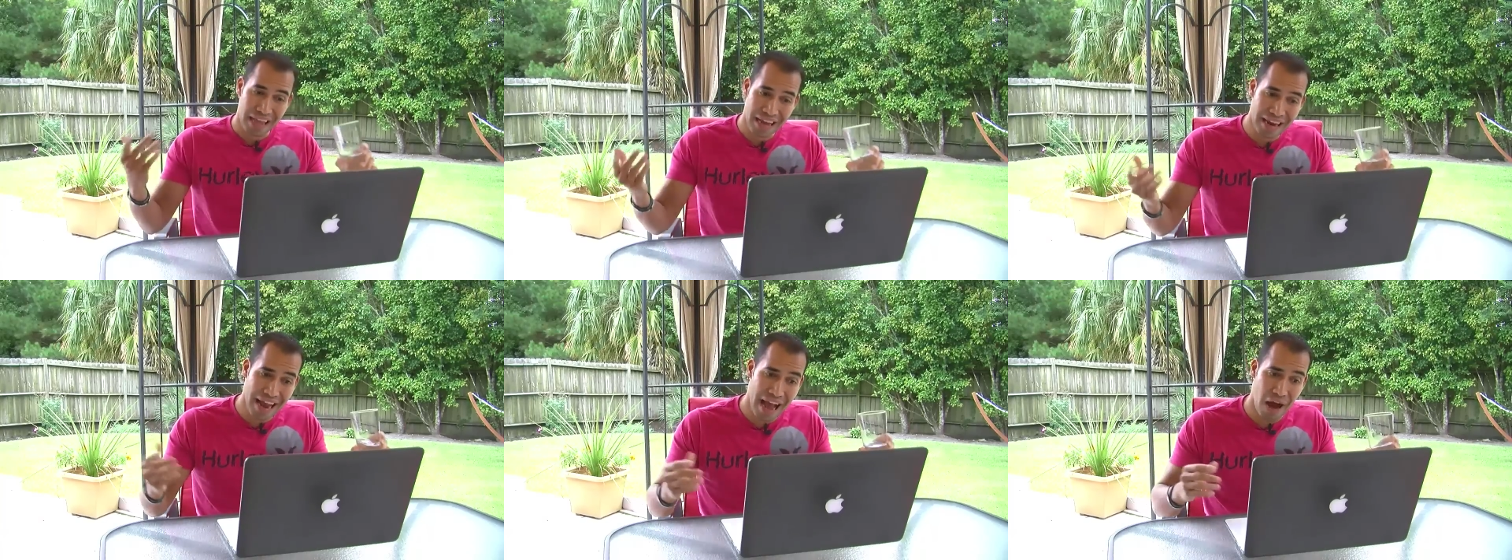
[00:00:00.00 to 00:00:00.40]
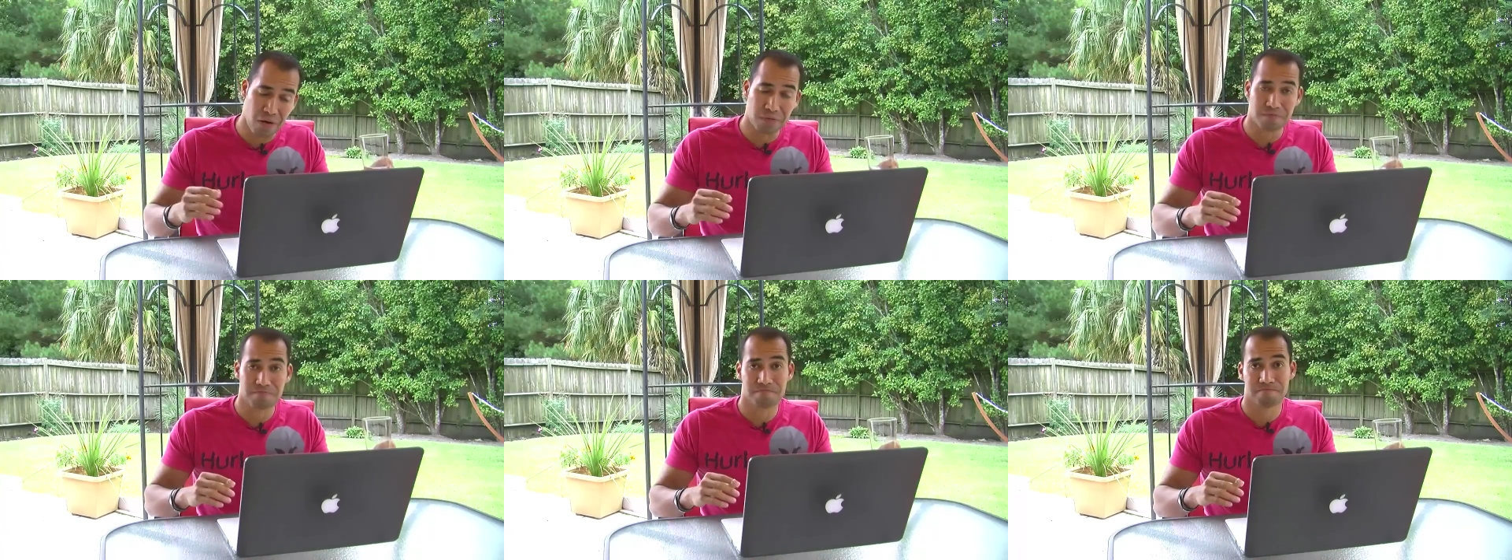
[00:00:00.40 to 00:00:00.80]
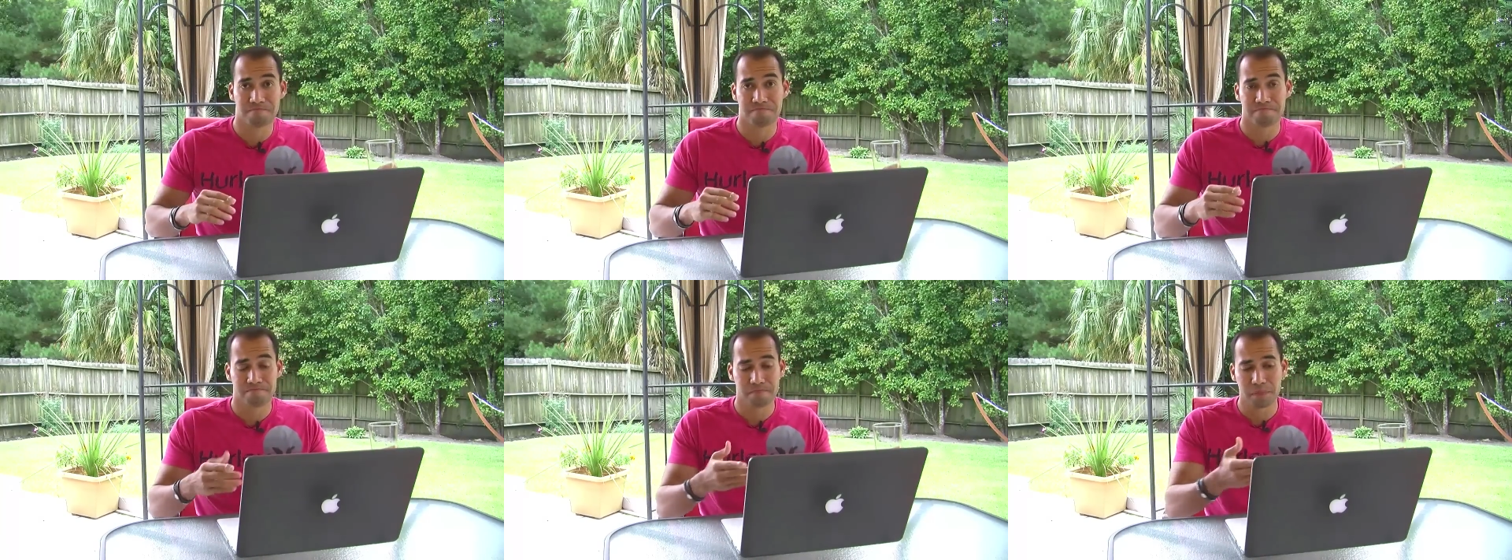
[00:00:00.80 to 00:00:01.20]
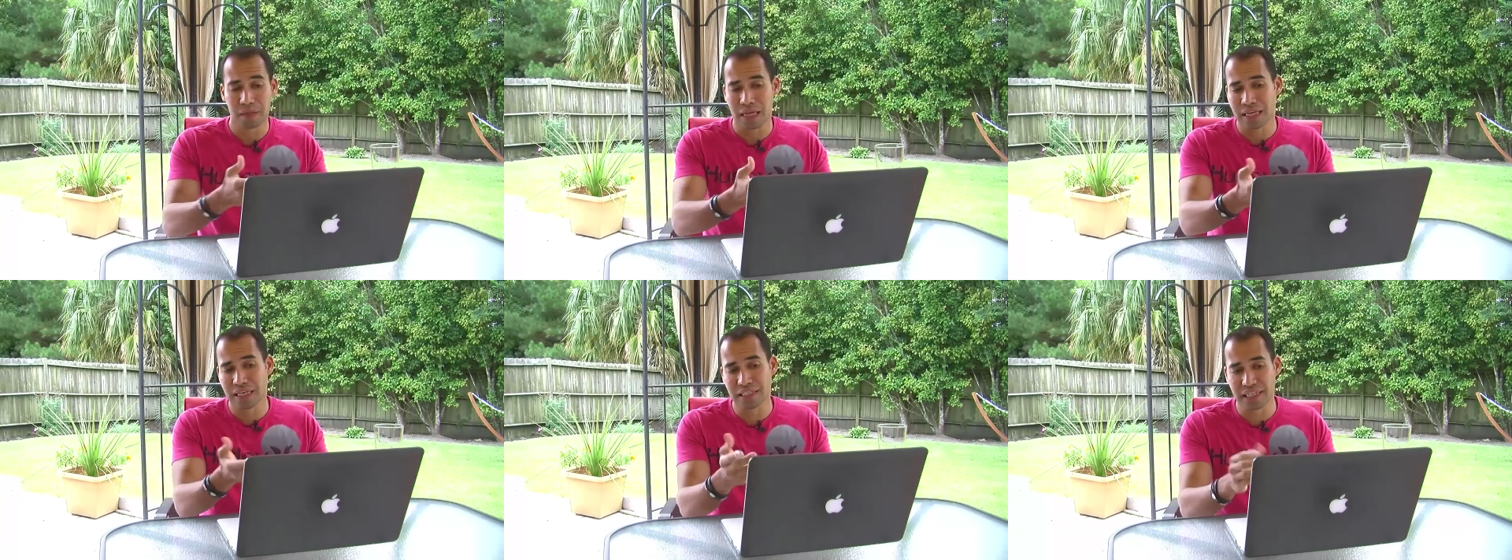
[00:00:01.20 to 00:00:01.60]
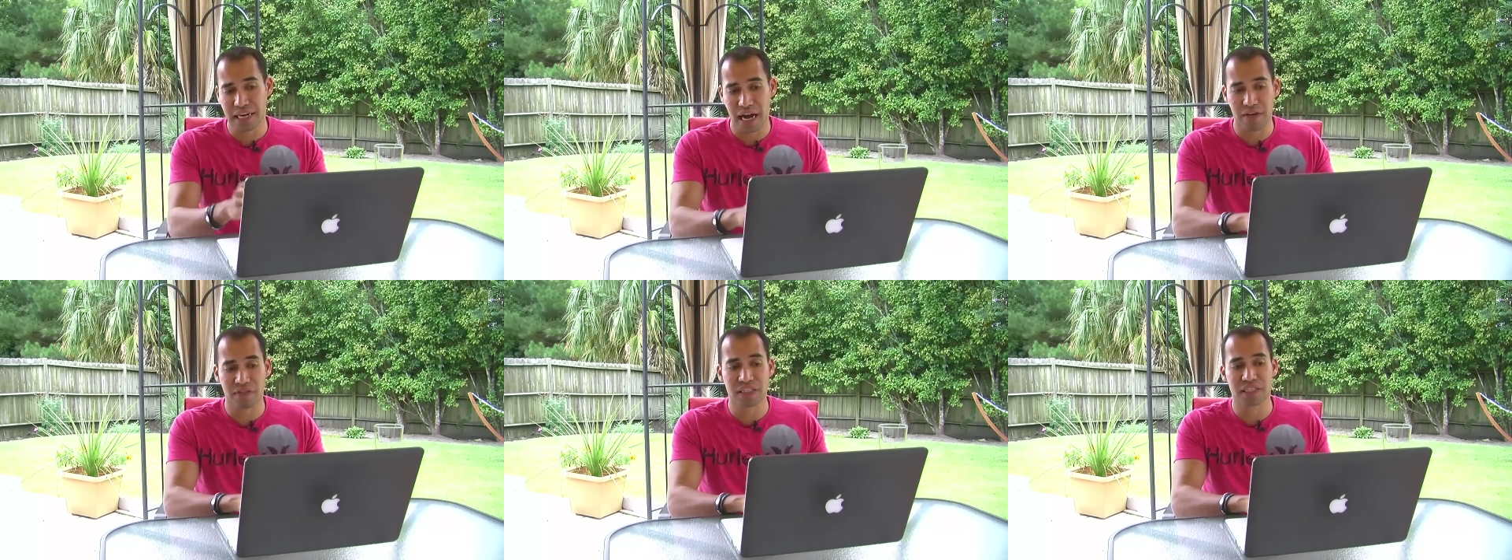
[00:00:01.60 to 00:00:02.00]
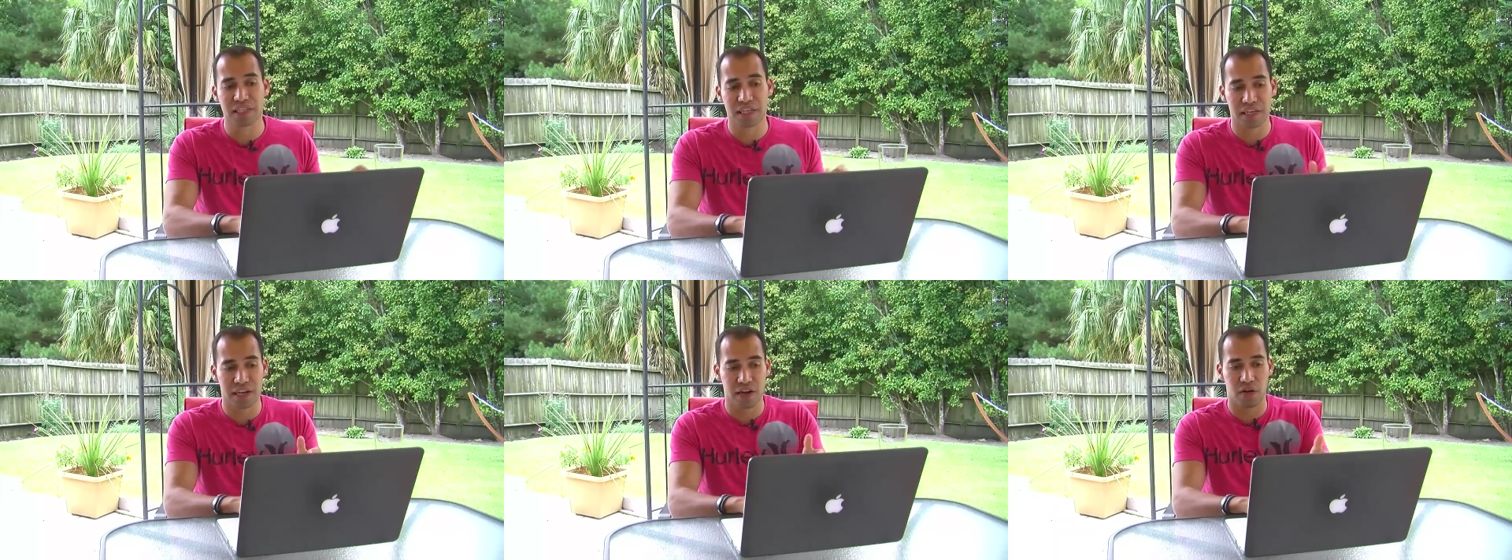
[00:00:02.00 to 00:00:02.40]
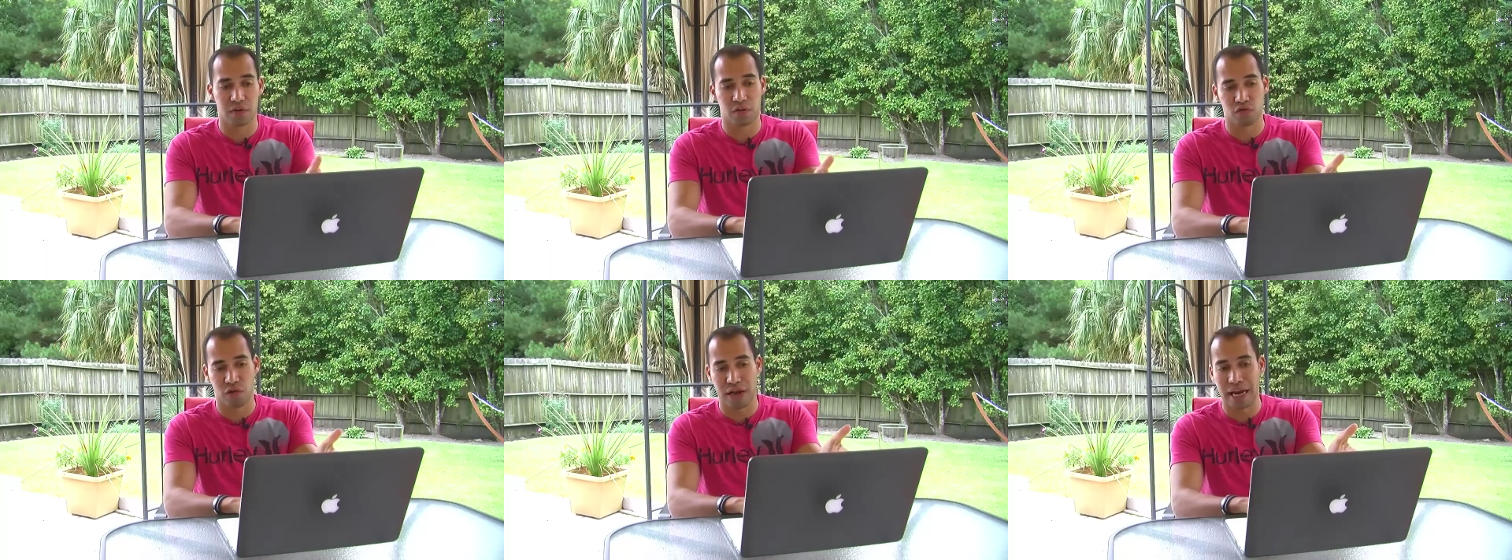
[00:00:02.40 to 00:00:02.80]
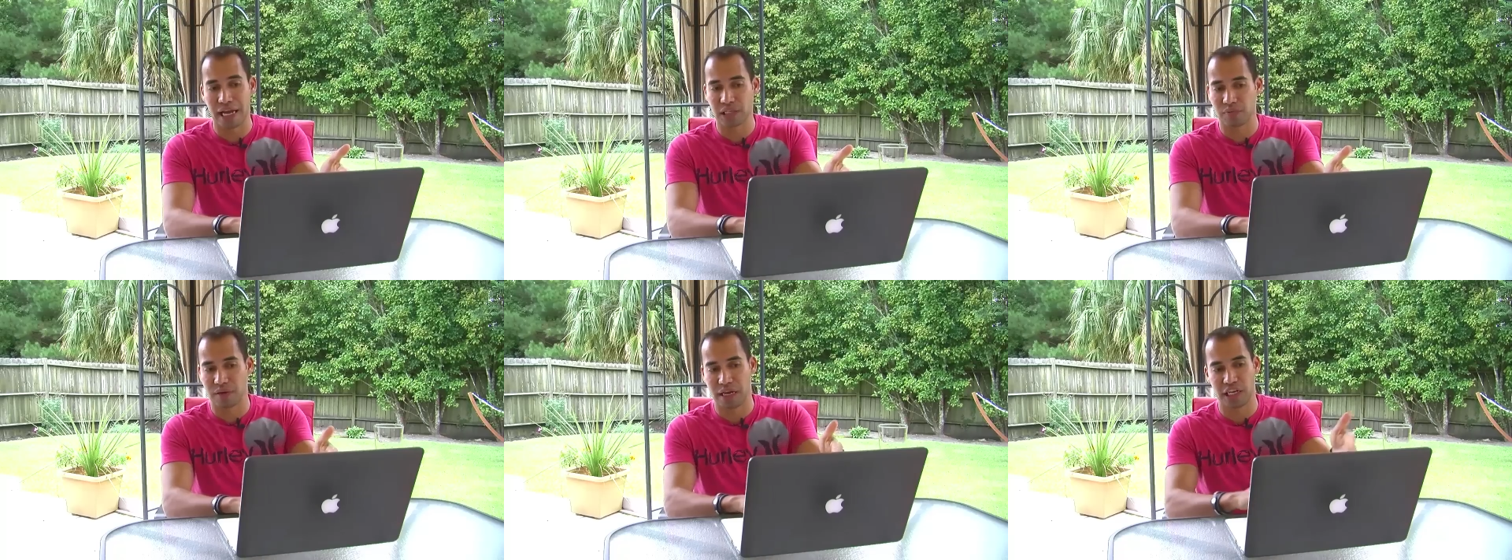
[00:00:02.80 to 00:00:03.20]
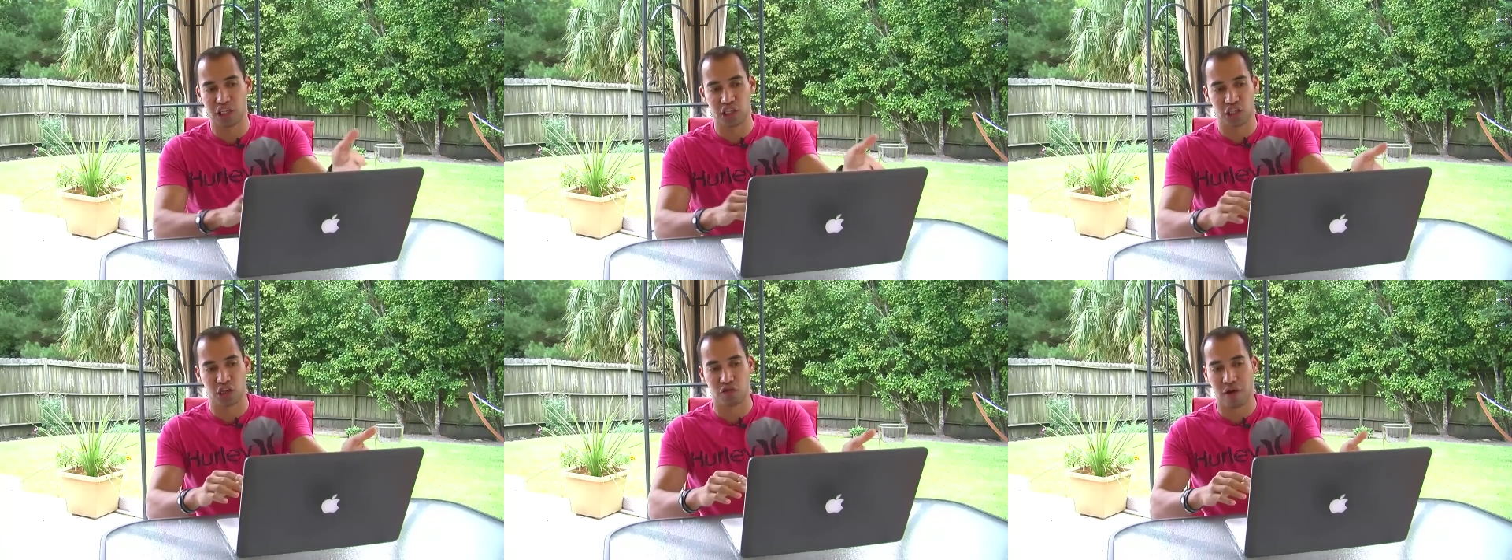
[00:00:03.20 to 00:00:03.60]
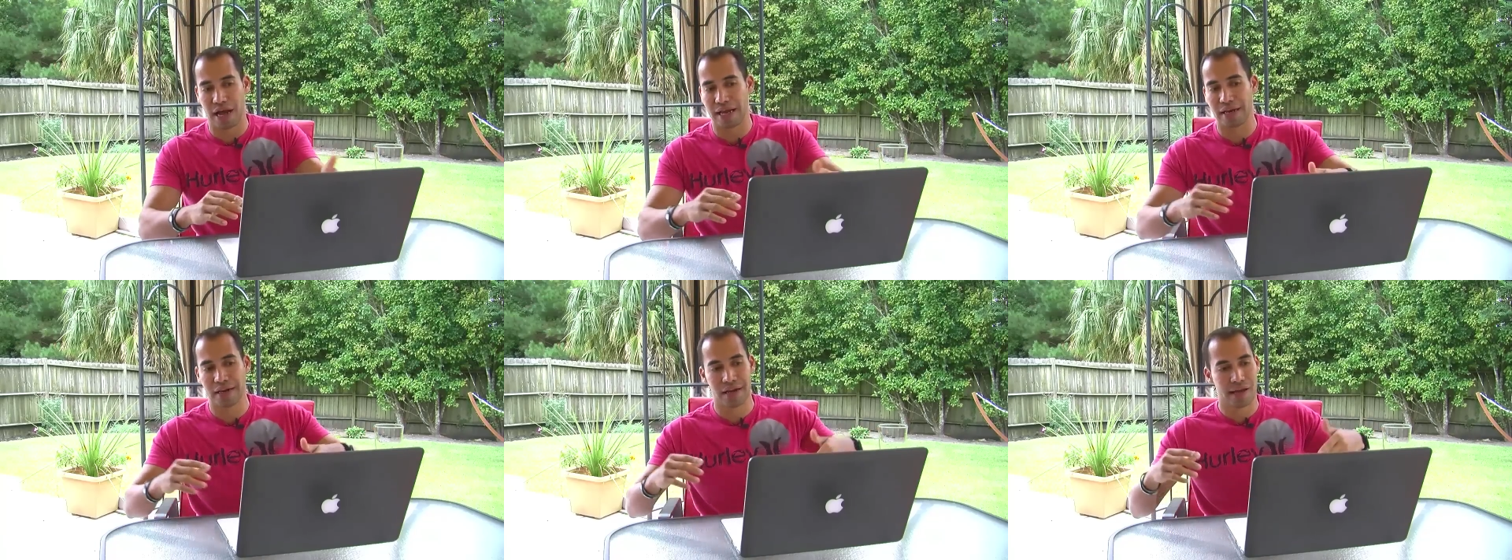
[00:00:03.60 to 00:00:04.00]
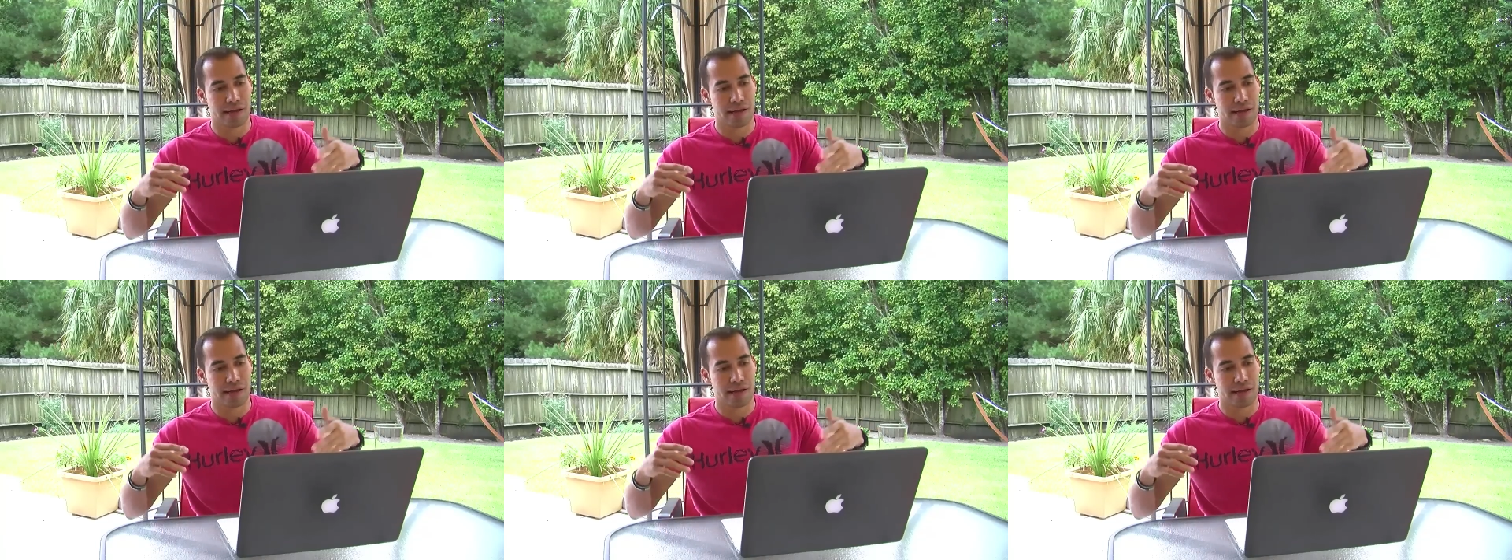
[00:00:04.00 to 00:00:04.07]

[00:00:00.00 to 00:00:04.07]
Now, he said, obviously, you know, great explanation. You're right.